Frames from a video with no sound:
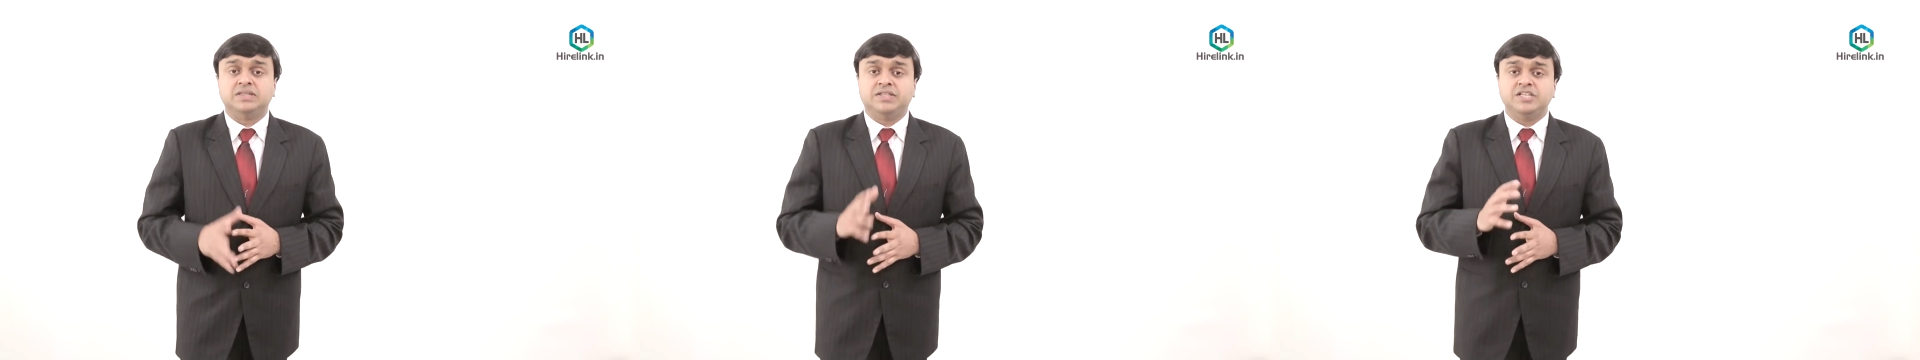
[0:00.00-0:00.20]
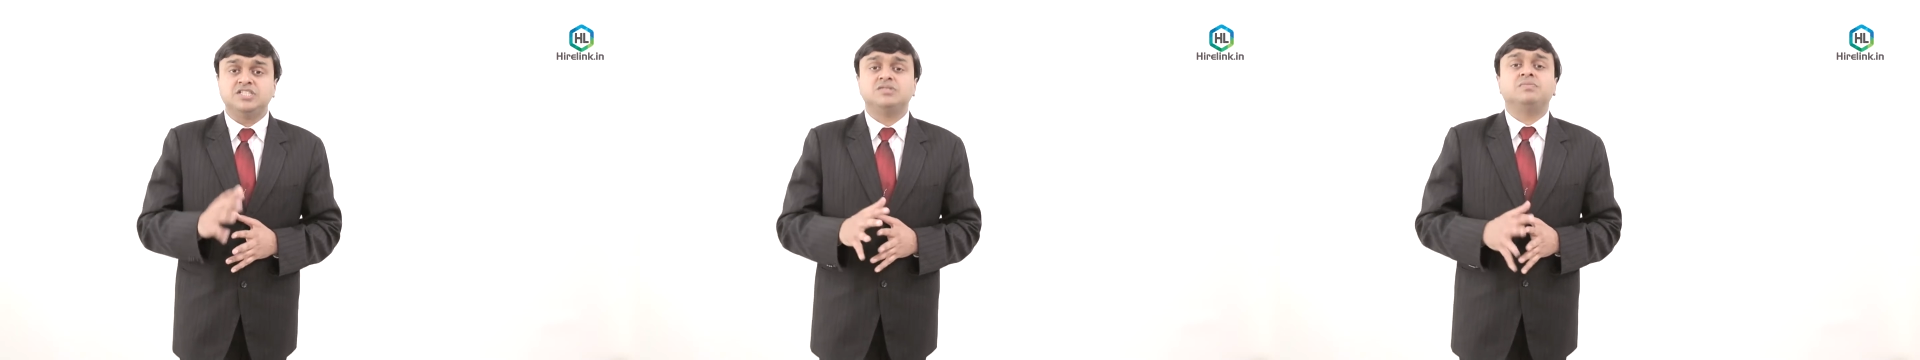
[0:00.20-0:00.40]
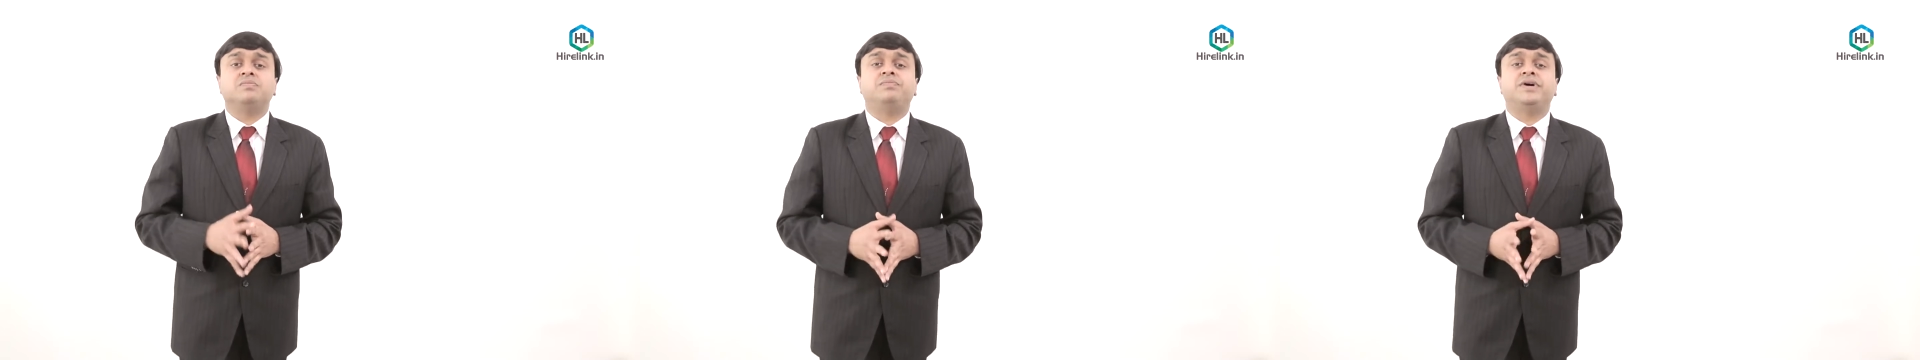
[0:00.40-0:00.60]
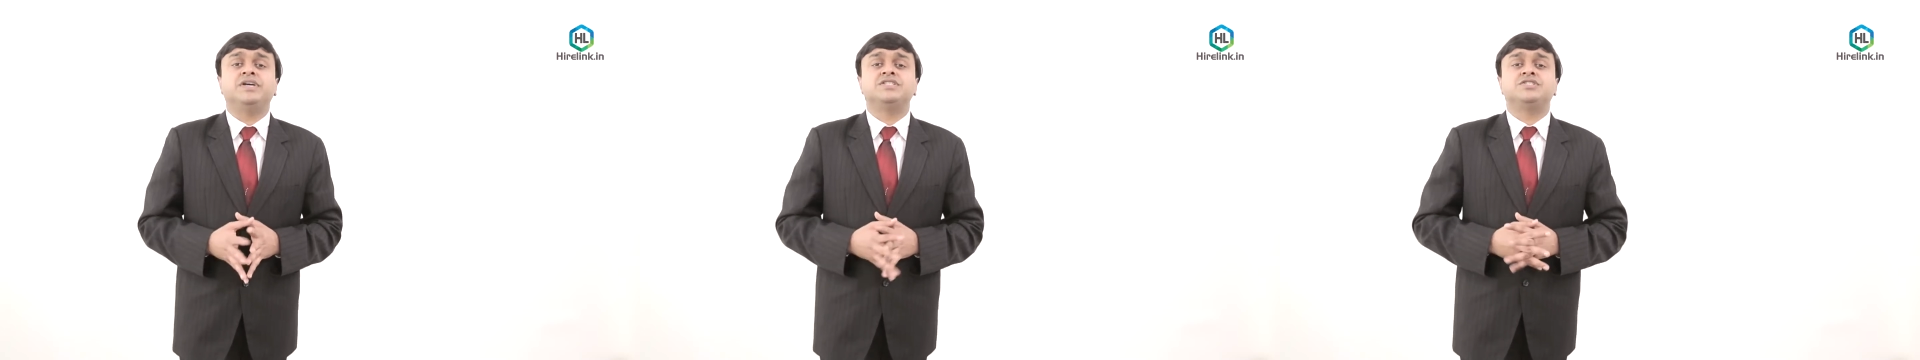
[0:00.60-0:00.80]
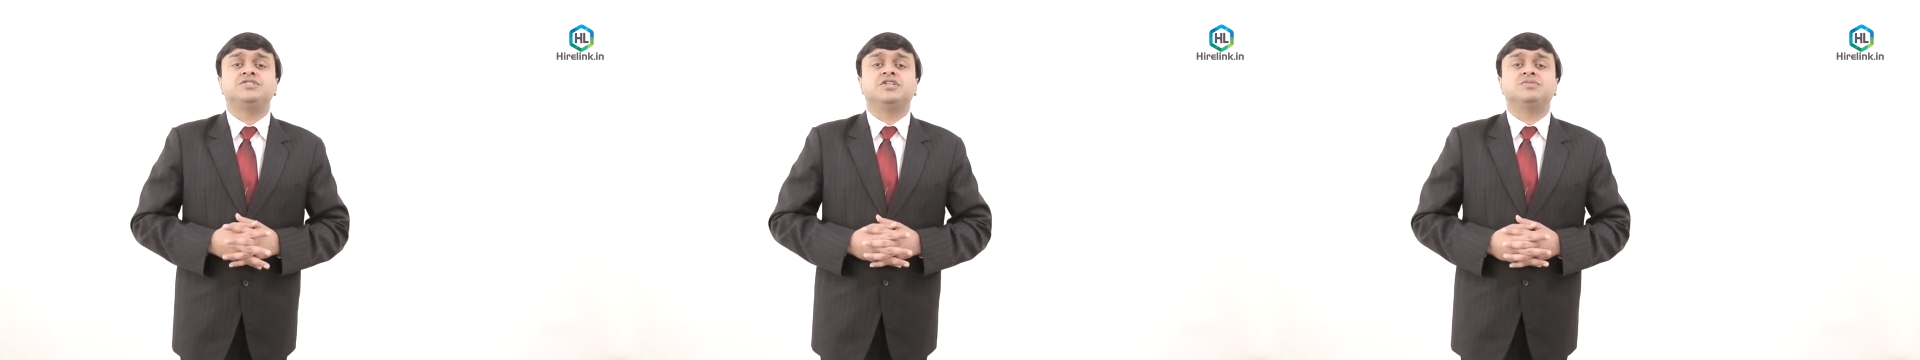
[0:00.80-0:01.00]
This
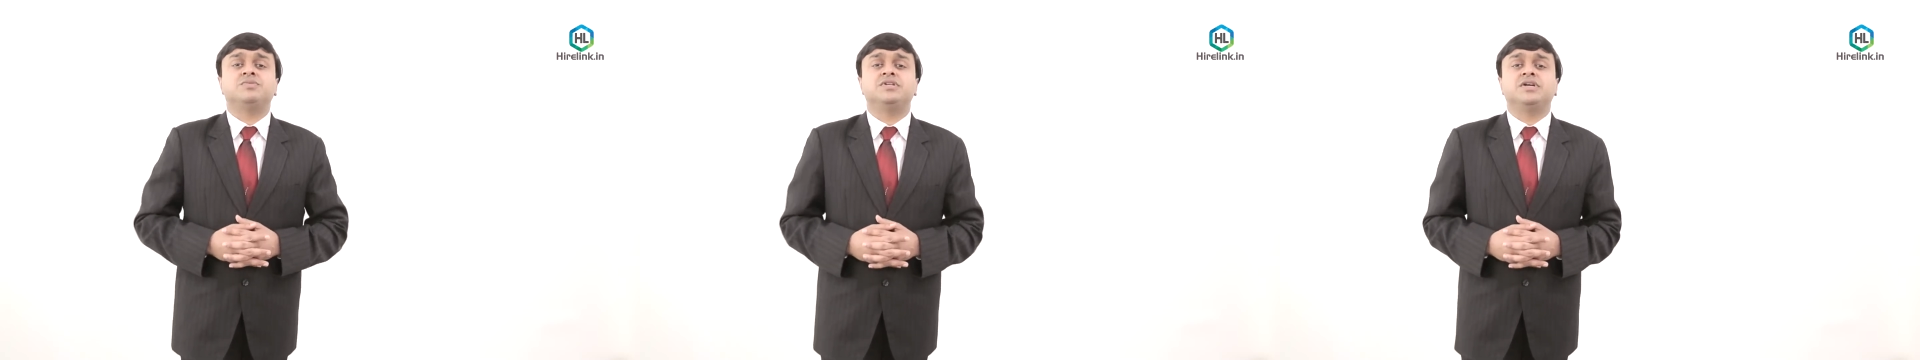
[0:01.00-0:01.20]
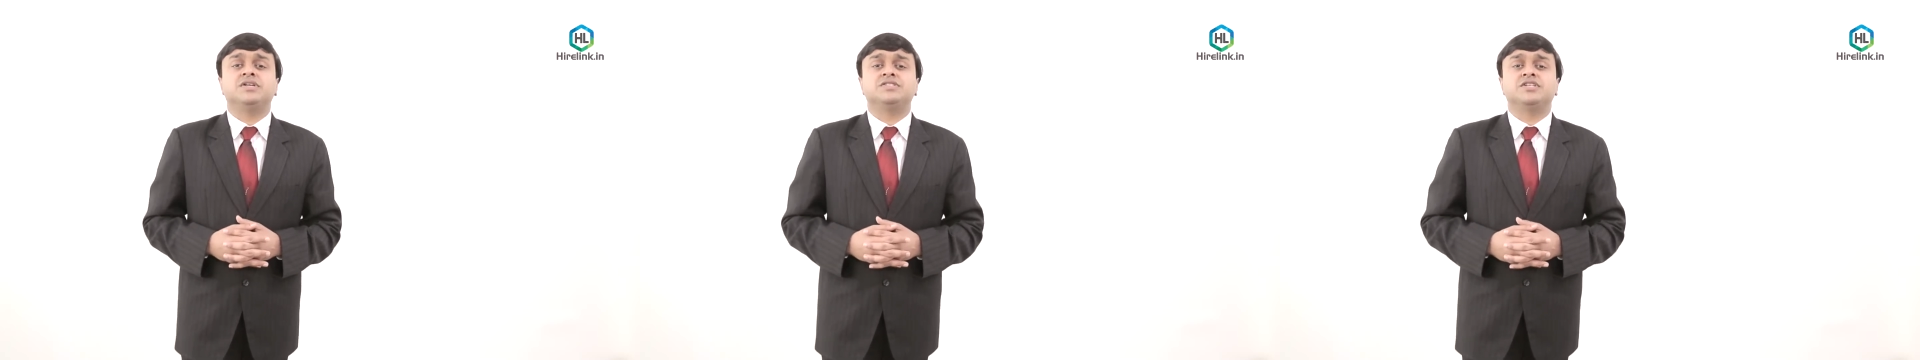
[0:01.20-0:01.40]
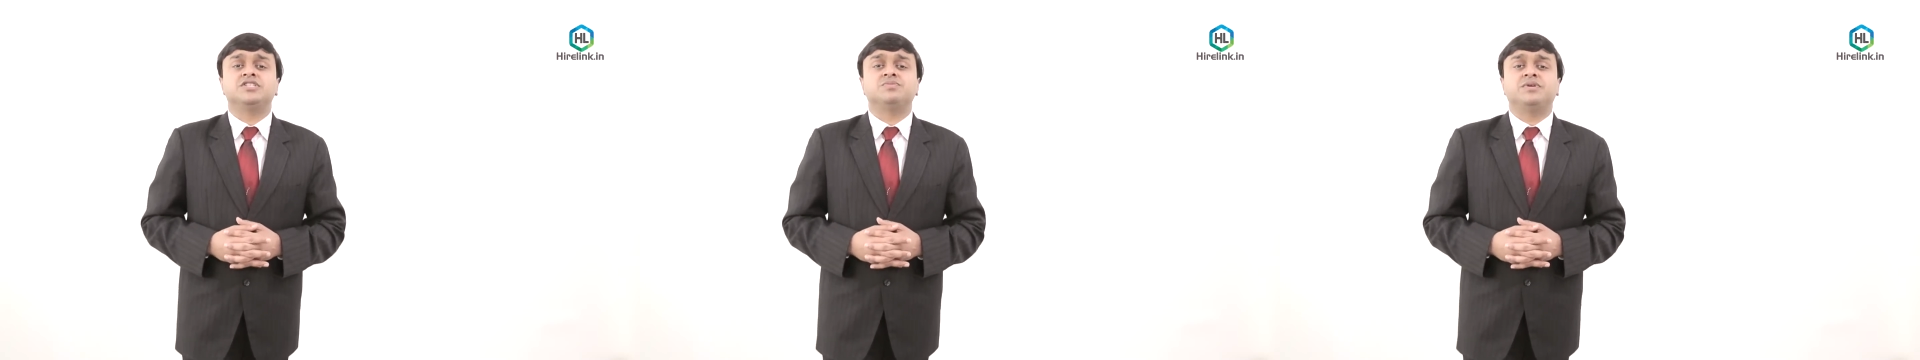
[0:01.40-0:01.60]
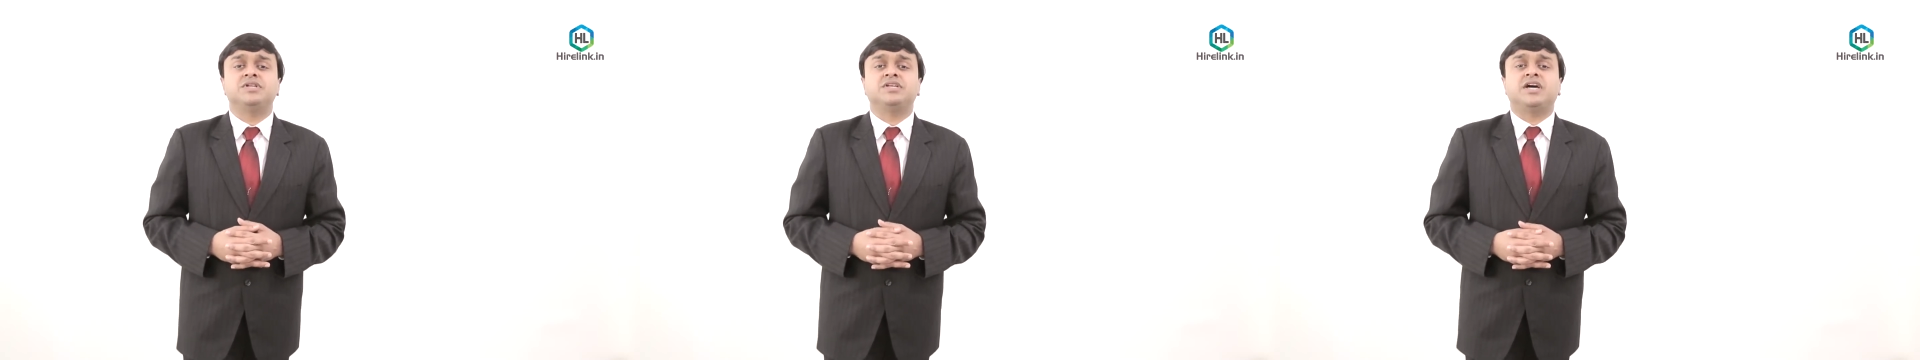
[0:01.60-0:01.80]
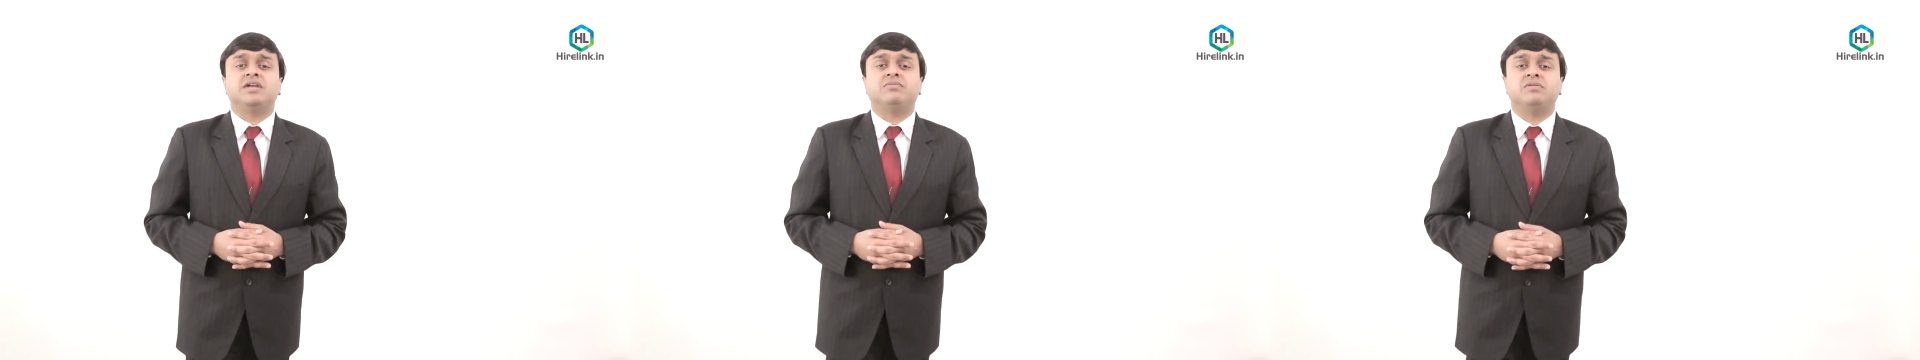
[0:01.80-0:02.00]
best judgment
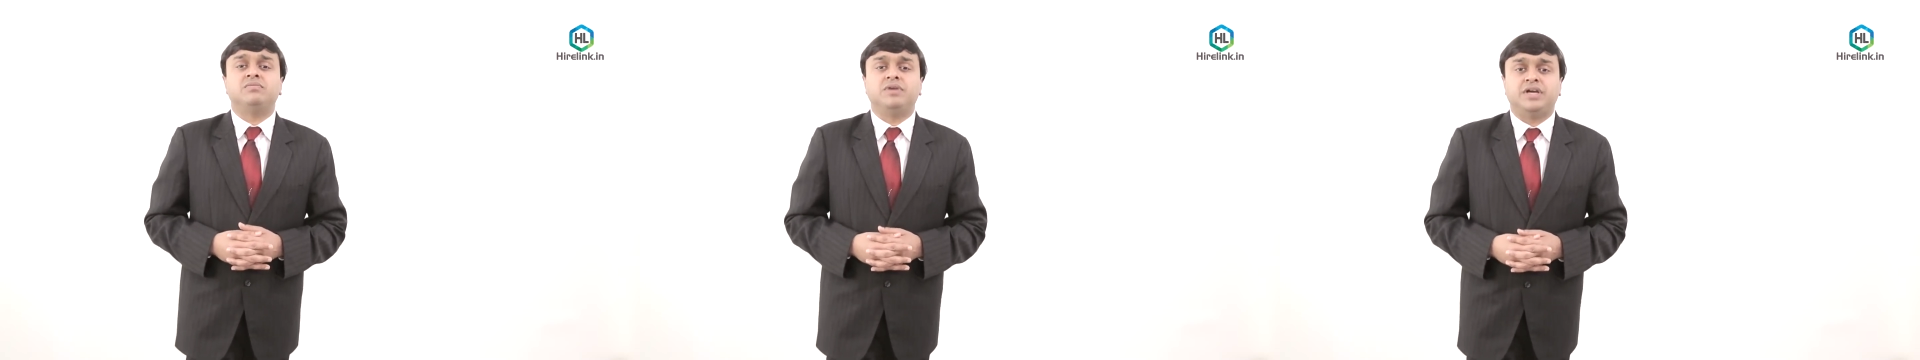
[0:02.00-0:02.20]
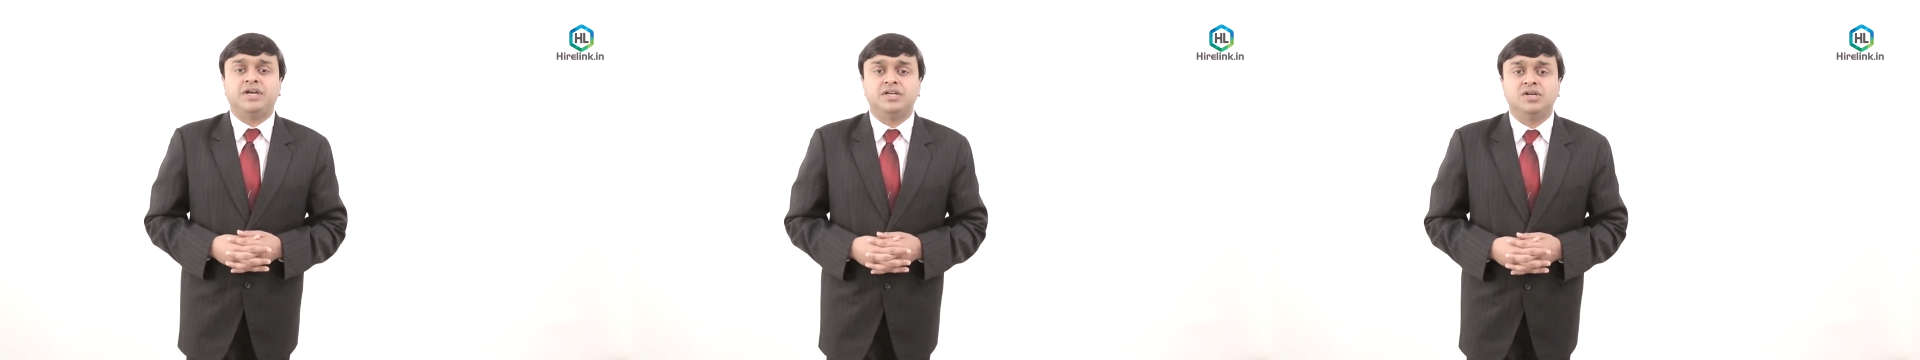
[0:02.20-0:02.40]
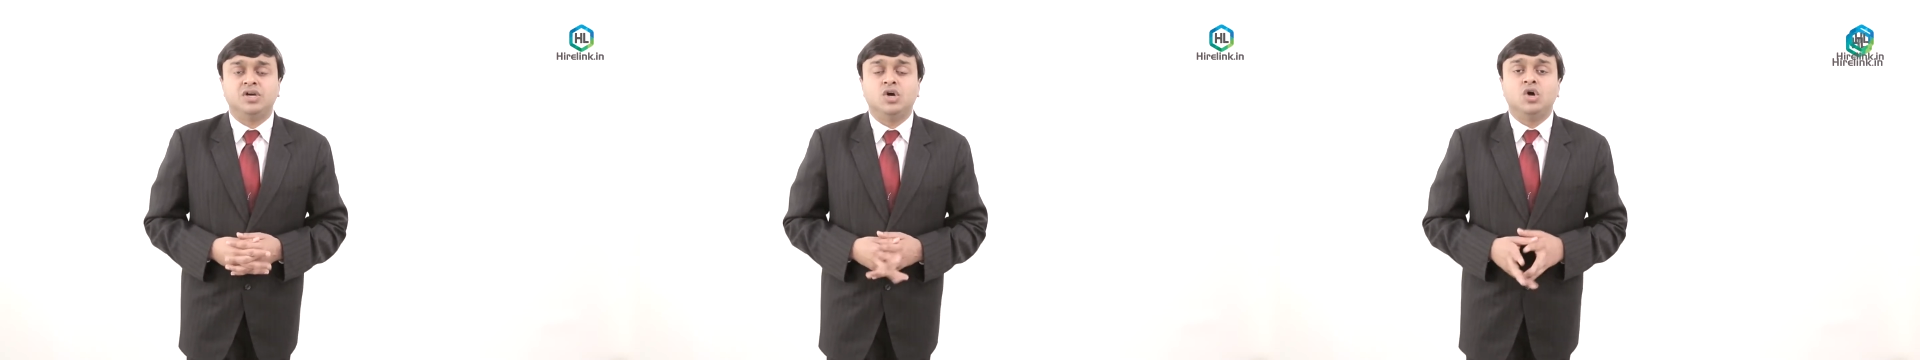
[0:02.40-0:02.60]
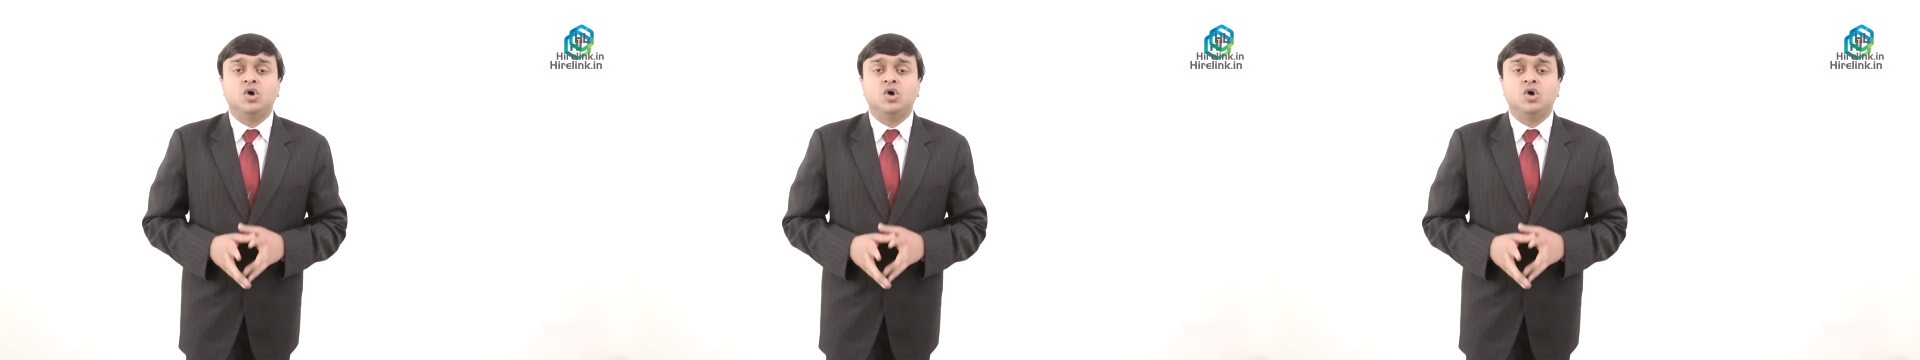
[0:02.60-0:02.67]
assessment can be made